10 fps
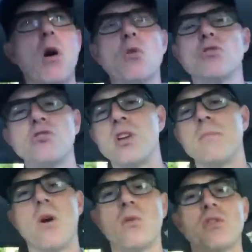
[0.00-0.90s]
most
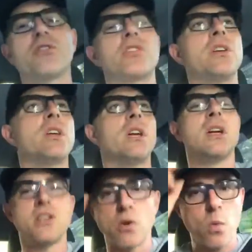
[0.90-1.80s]
gym owners,
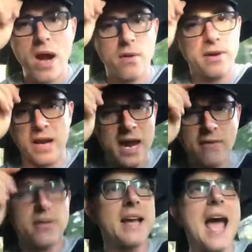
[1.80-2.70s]
you're wearing
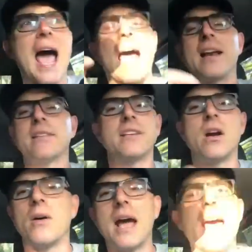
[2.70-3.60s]
every hat. You
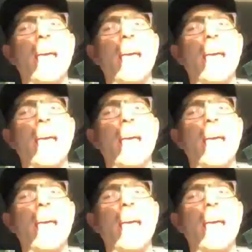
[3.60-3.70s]
know,